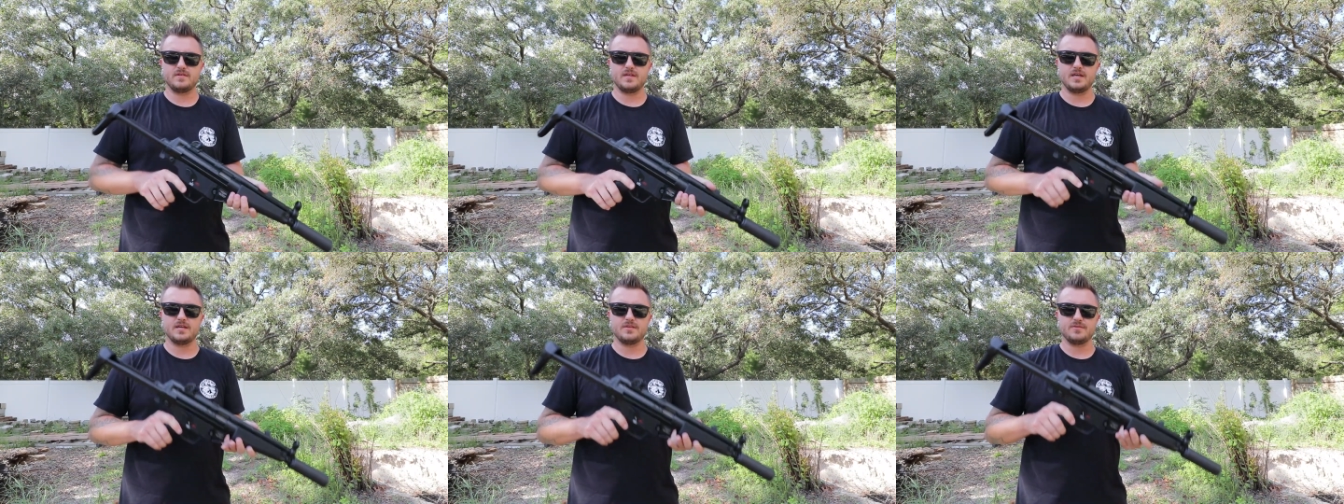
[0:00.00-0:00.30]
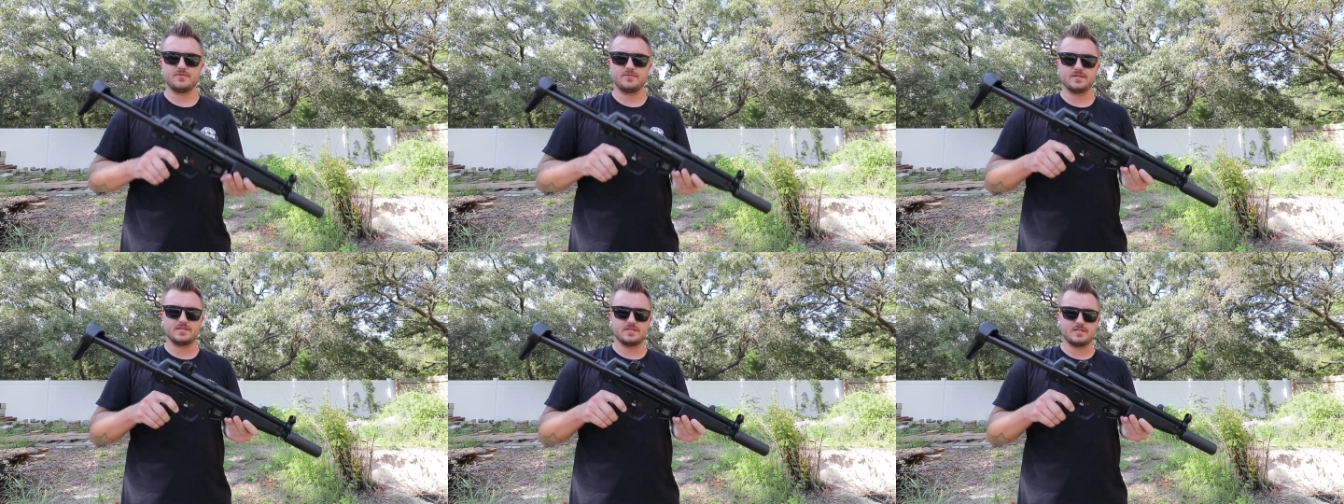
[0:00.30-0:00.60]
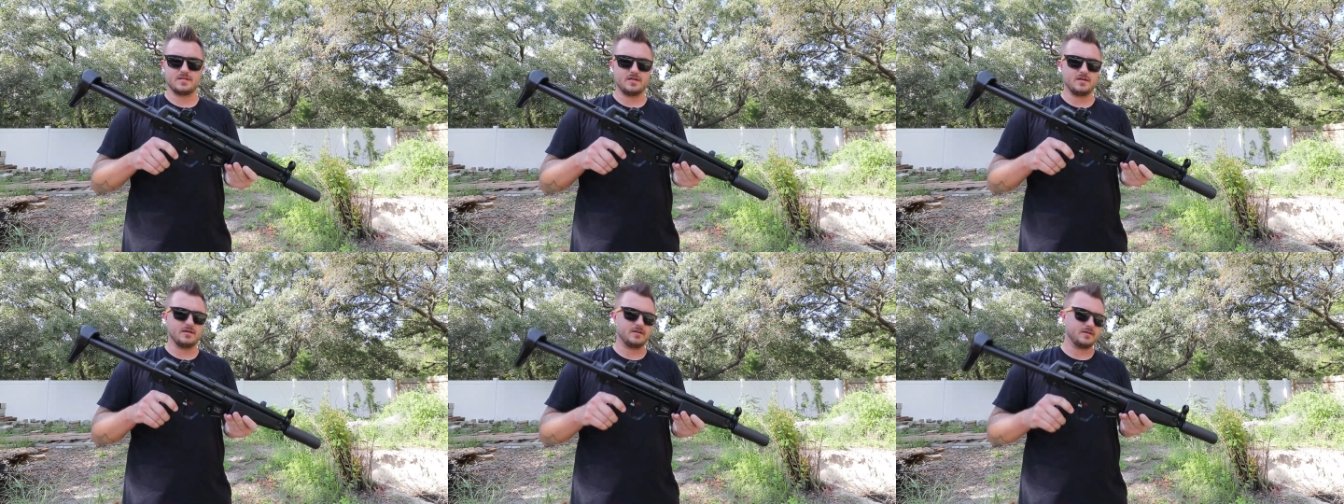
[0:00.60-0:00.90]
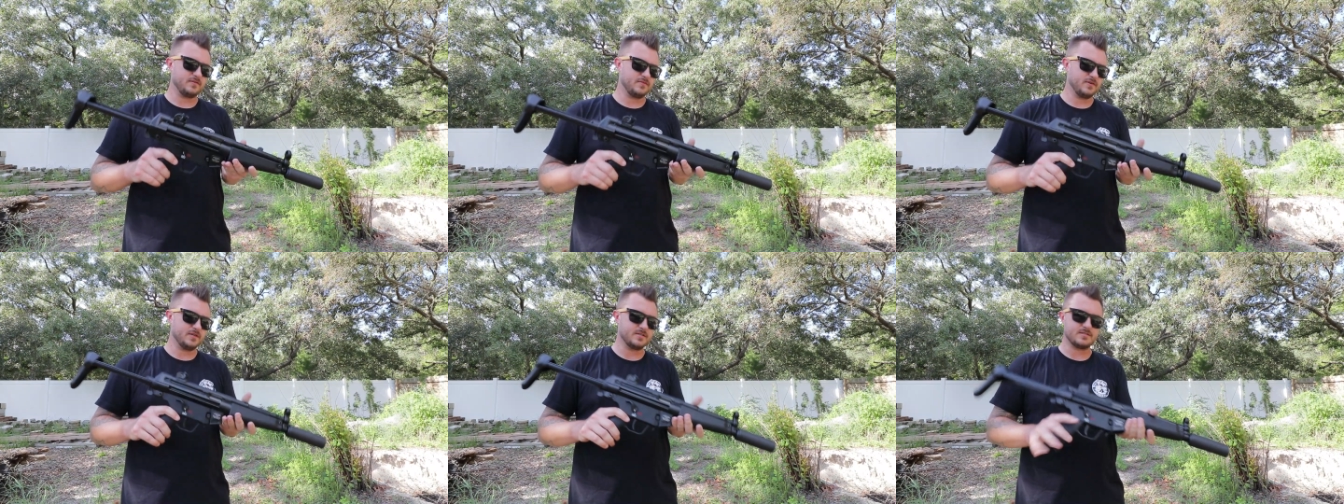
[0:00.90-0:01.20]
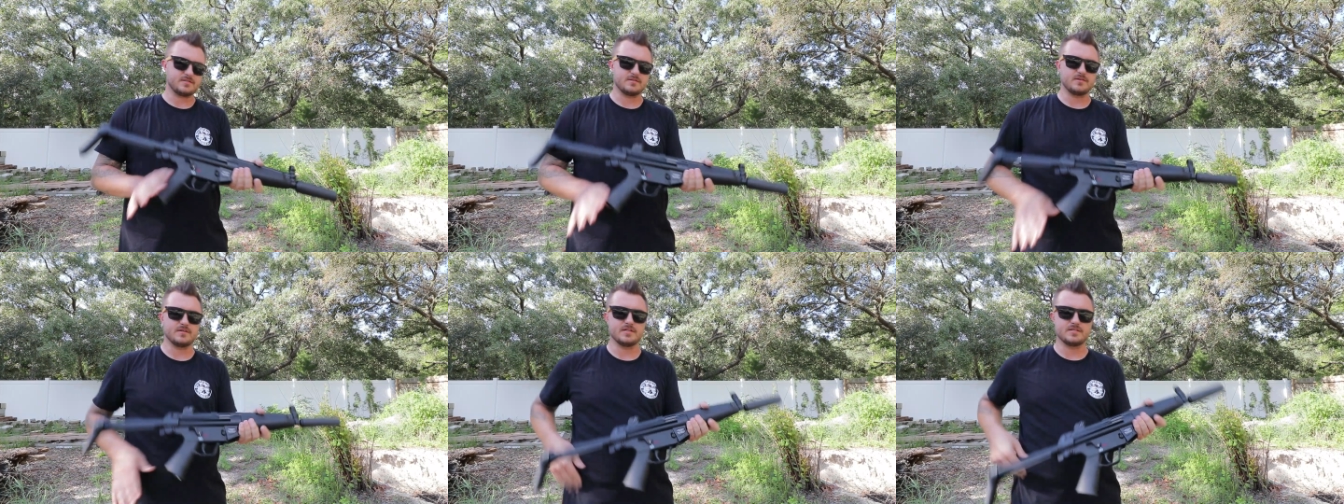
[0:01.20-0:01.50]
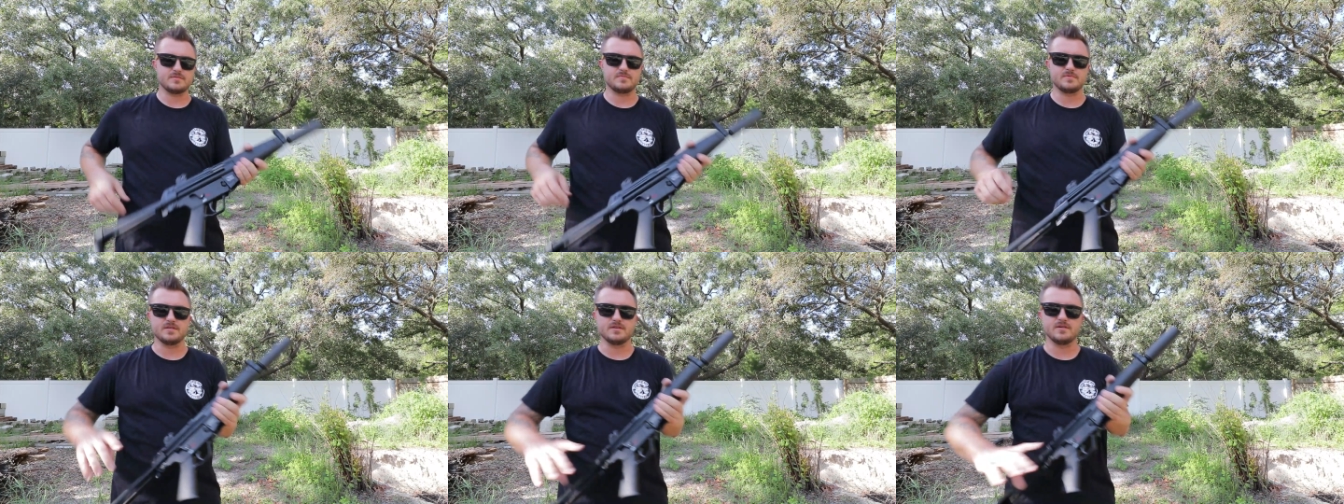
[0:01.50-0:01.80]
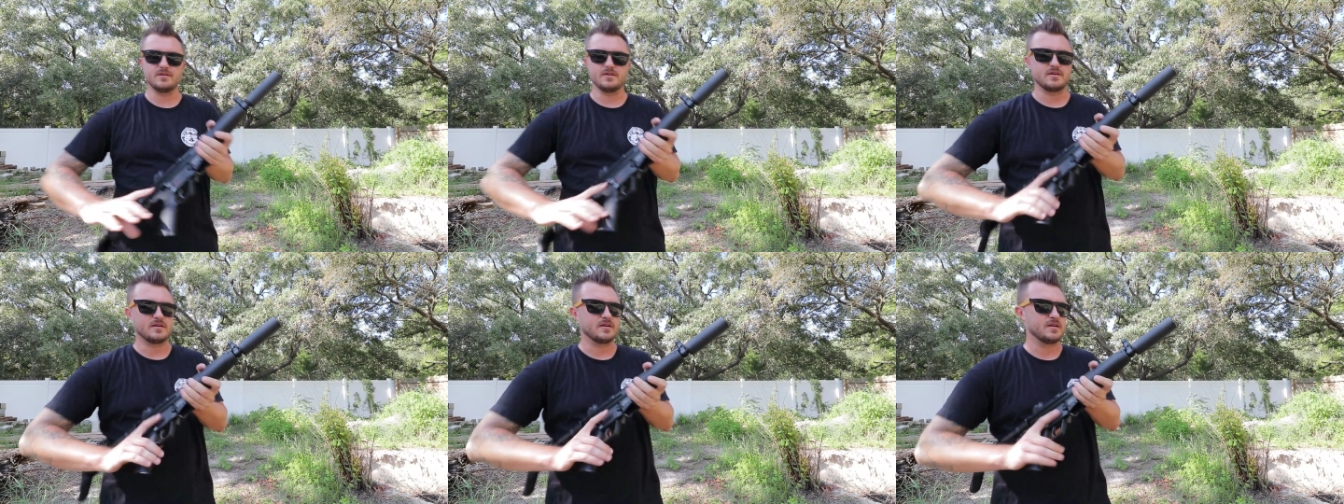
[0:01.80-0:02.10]
A3 stock registered
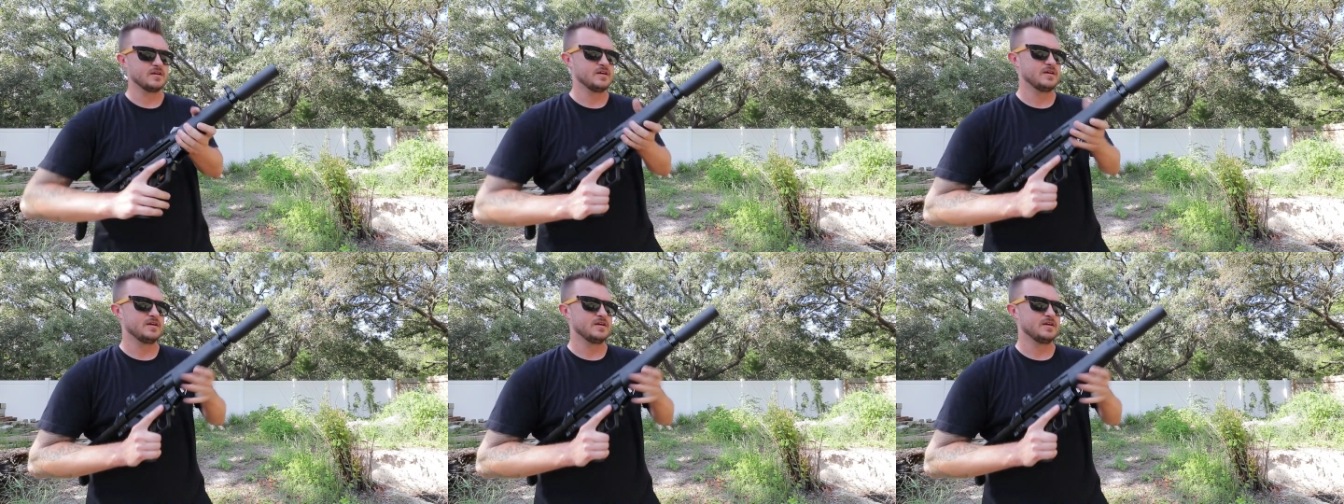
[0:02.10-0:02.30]
SBR.